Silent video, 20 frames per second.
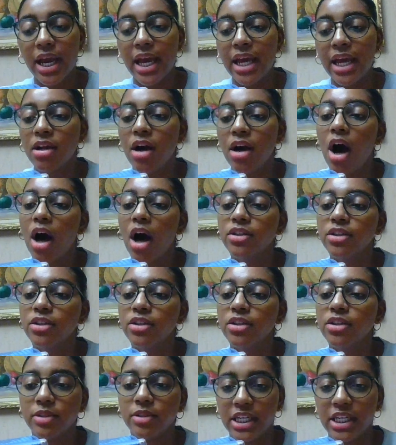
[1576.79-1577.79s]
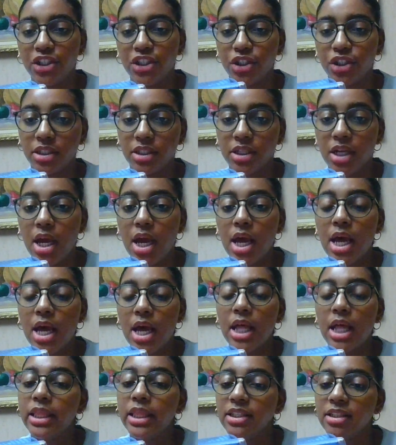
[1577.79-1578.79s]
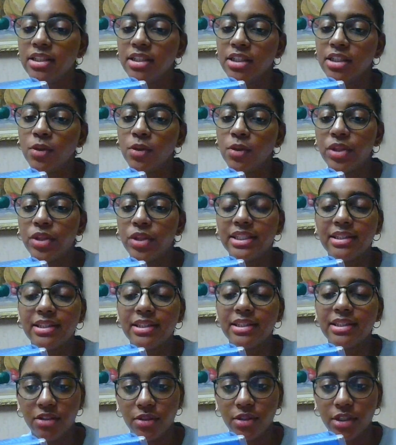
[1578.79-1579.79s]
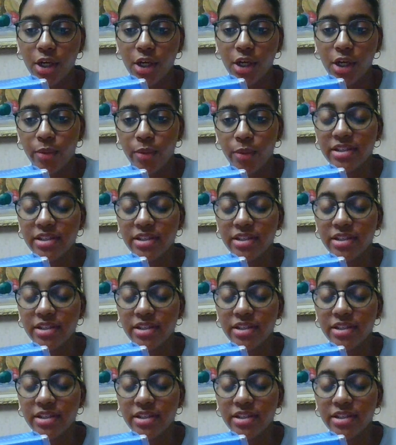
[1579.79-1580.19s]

and auscultation, listening with the stethoscope.